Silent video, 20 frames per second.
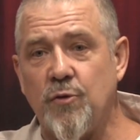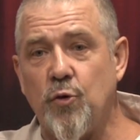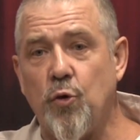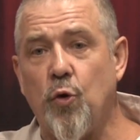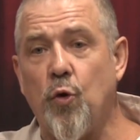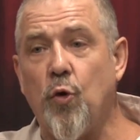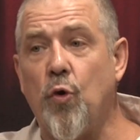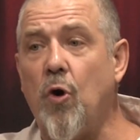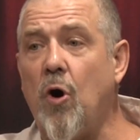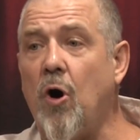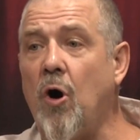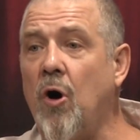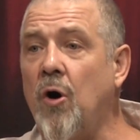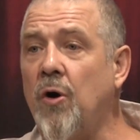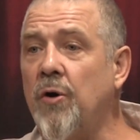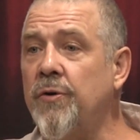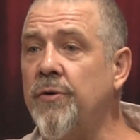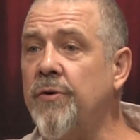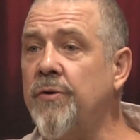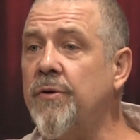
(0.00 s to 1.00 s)
Or
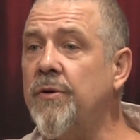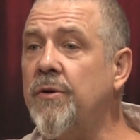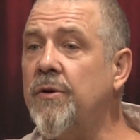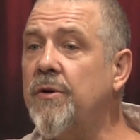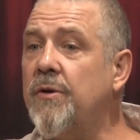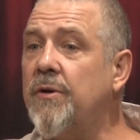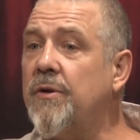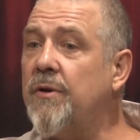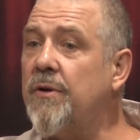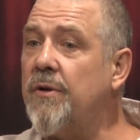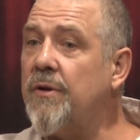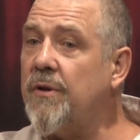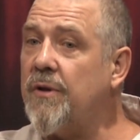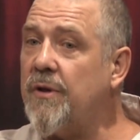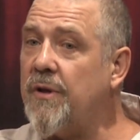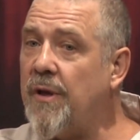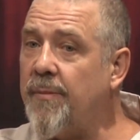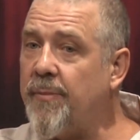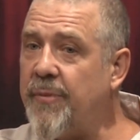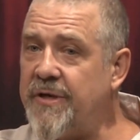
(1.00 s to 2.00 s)
on
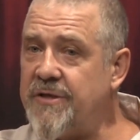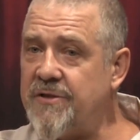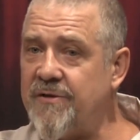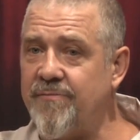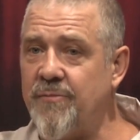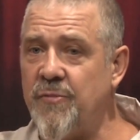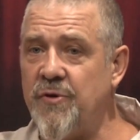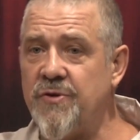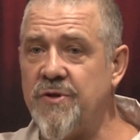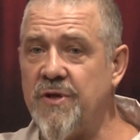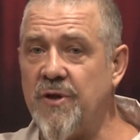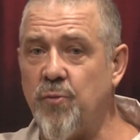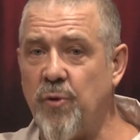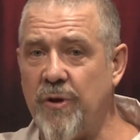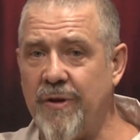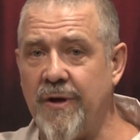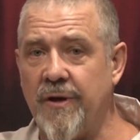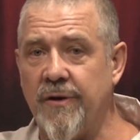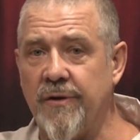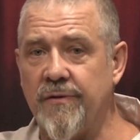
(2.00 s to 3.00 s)
a piece of music
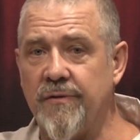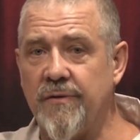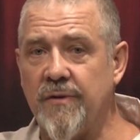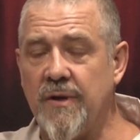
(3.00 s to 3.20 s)
within it.